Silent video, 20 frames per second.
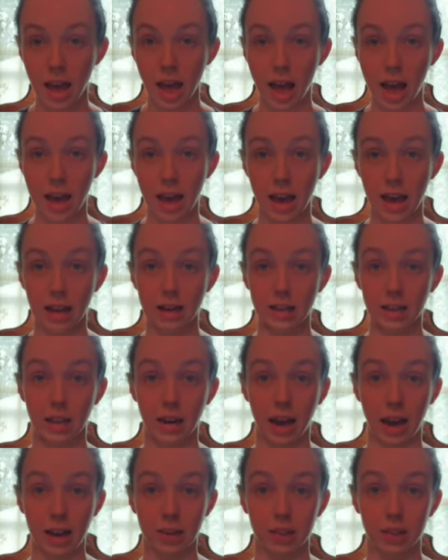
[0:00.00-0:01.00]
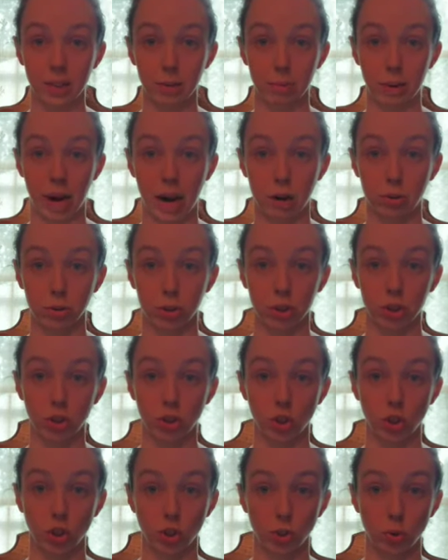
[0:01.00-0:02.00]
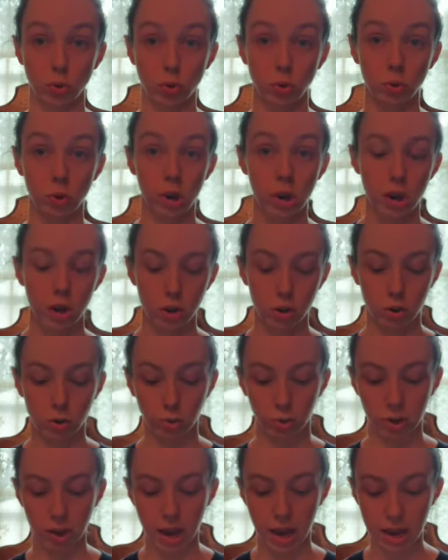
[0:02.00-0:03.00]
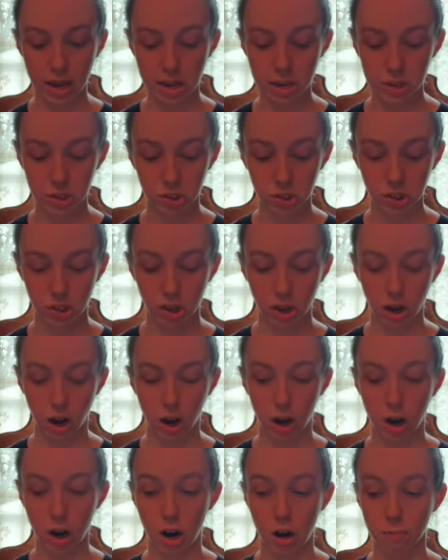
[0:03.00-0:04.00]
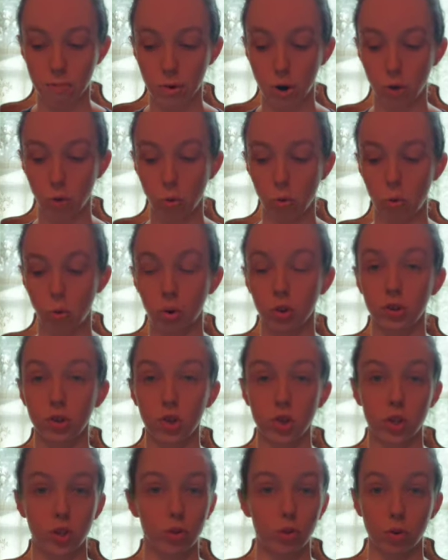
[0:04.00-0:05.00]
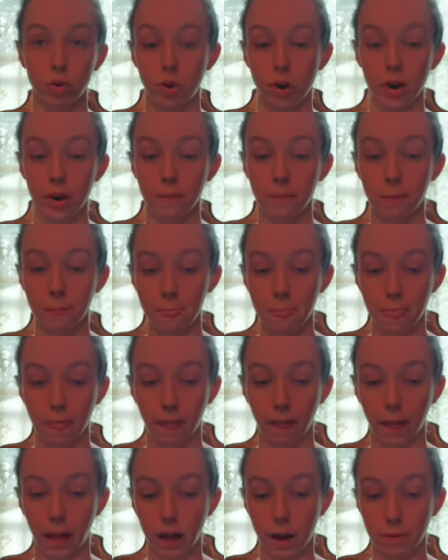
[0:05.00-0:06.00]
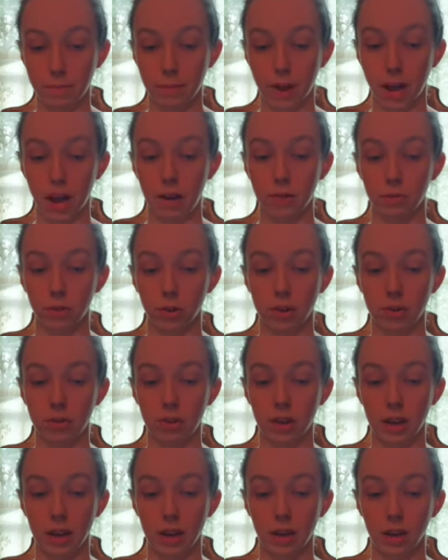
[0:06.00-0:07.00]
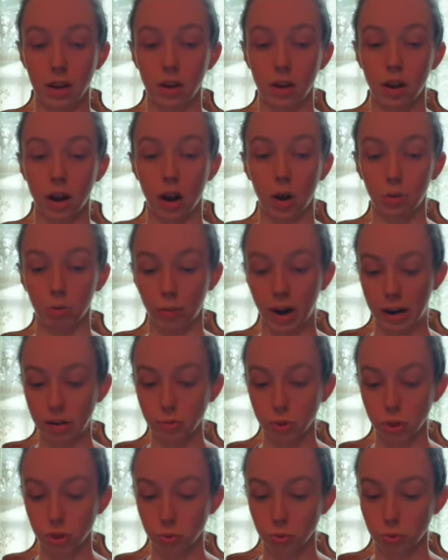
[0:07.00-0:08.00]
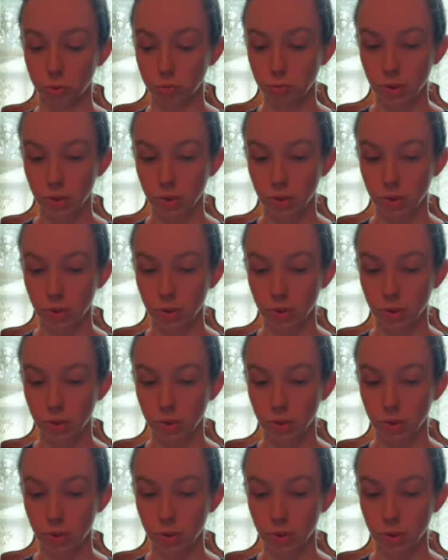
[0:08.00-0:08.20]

and it has the power to create um, or destroy um, everything around you.